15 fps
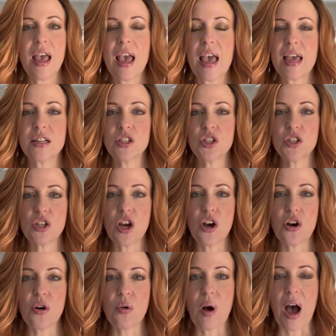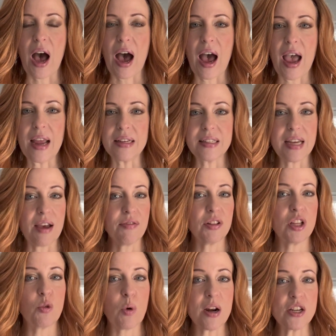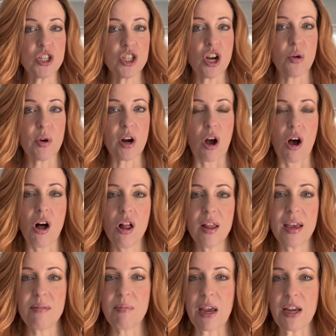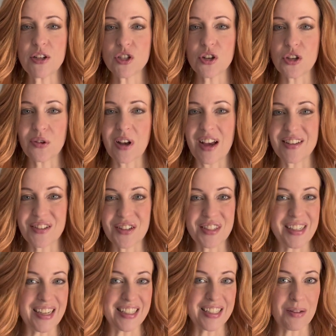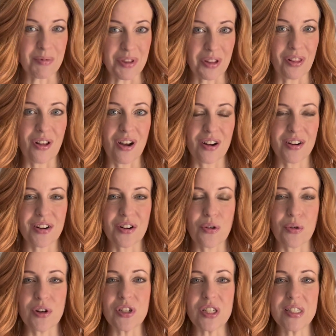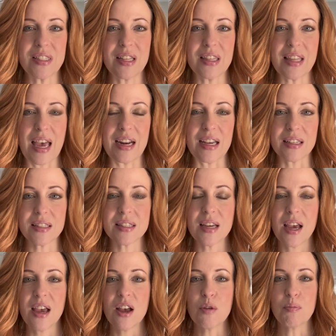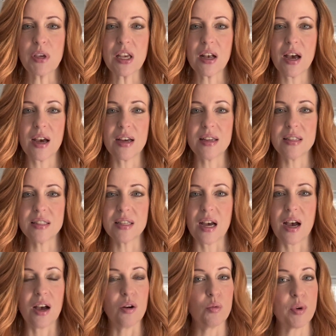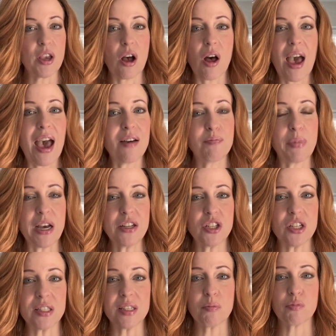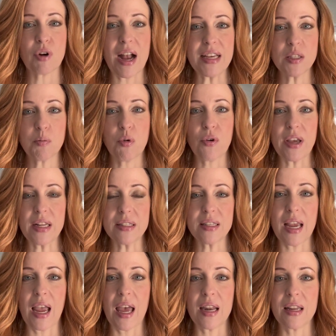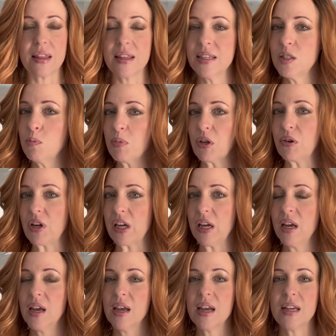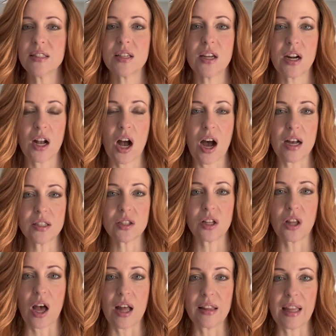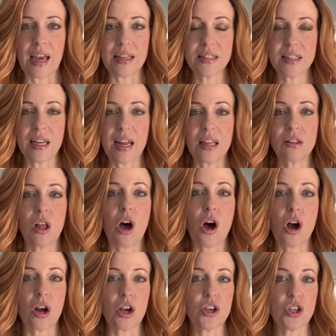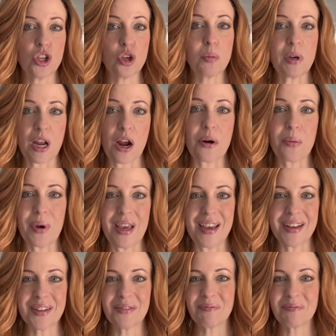And so I definitely want to show it all and make sure you guys are seeing some of the longer, gorgeous synthetics, because we all have budgets and price points, and this beauty is going to cost a lot less than a long human hair wig.